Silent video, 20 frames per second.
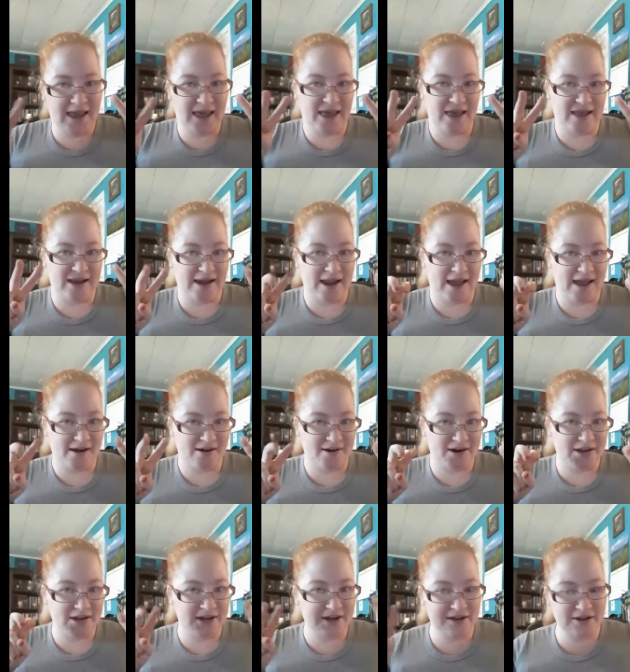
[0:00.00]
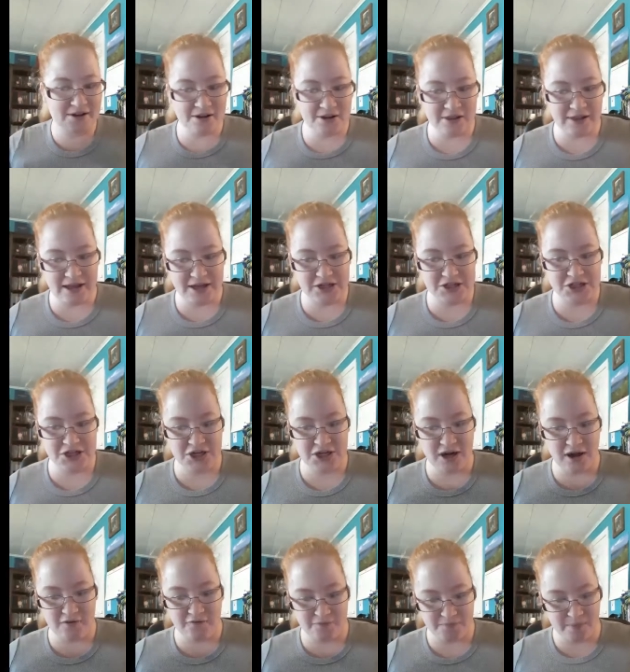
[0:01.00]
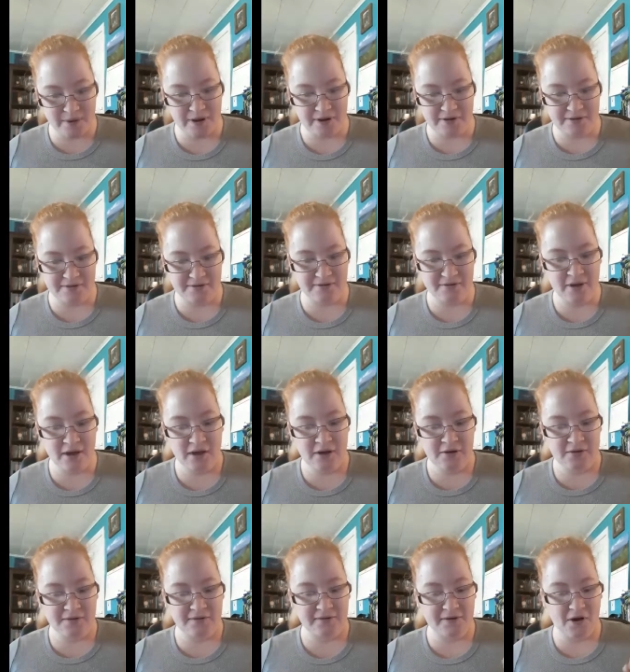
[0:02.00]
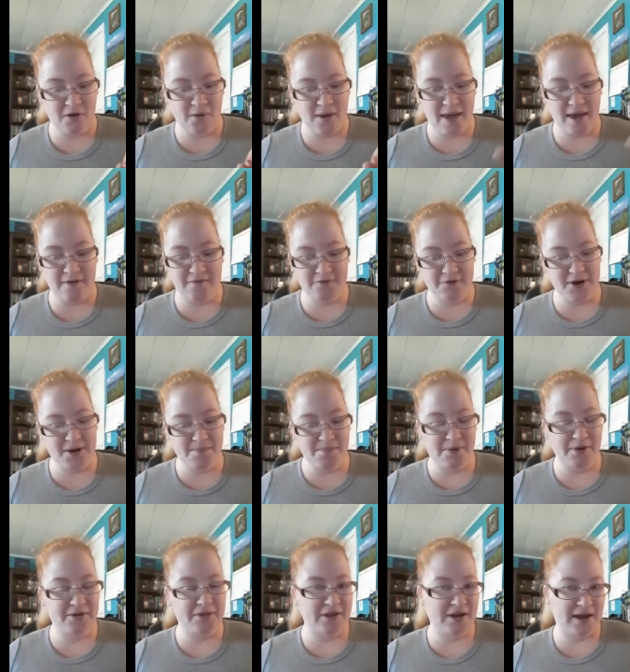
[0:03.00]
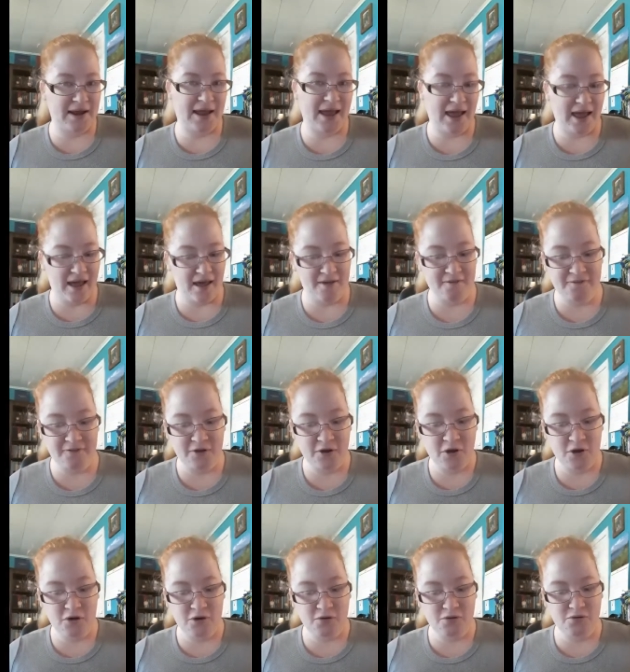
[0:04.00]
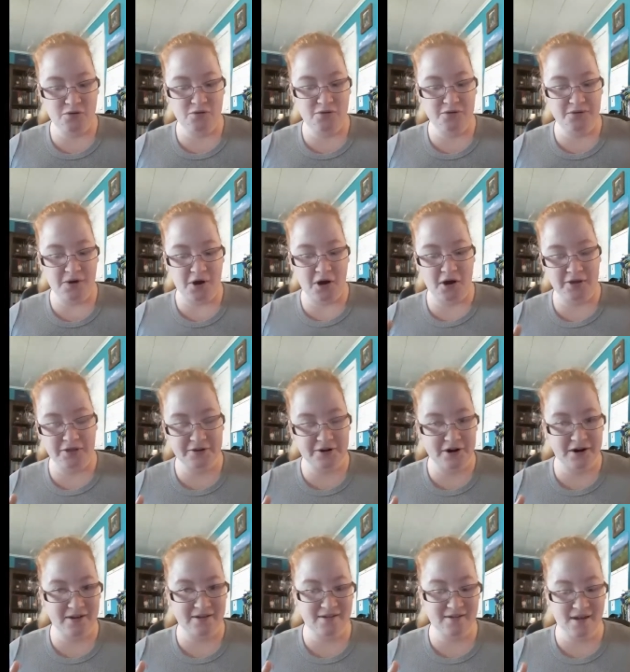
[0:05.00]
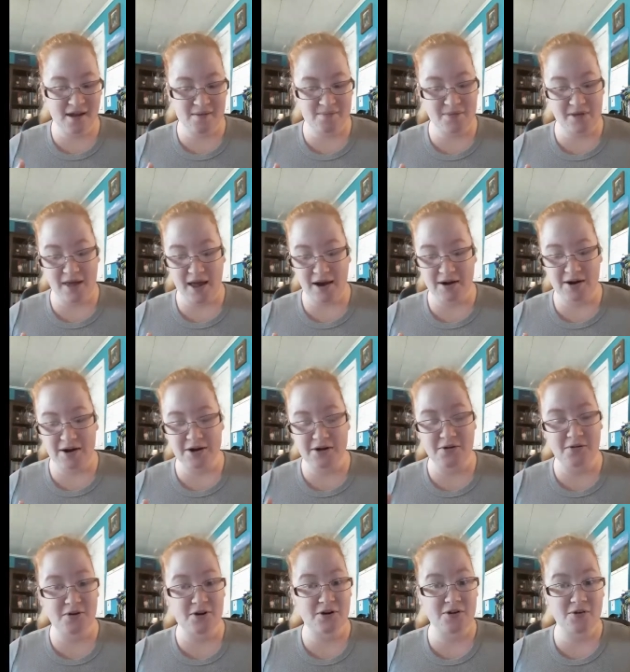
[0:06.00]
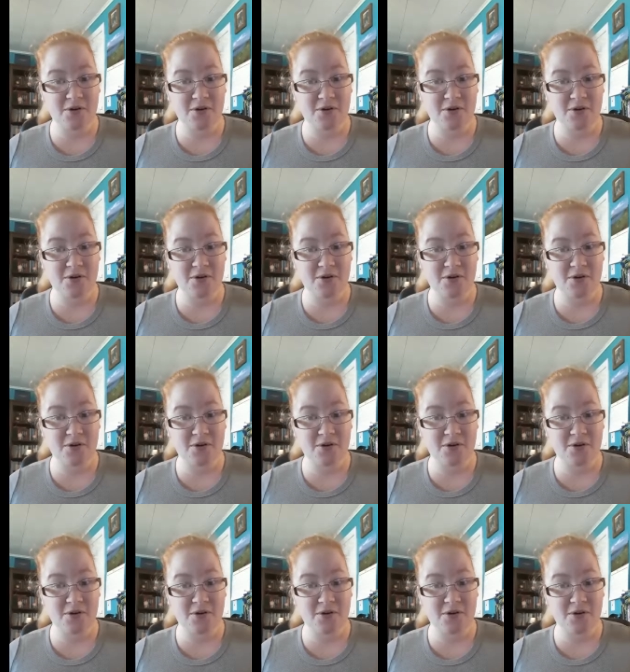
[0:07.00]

an Erin collection of books. So every book that I have whose author is named Erin or who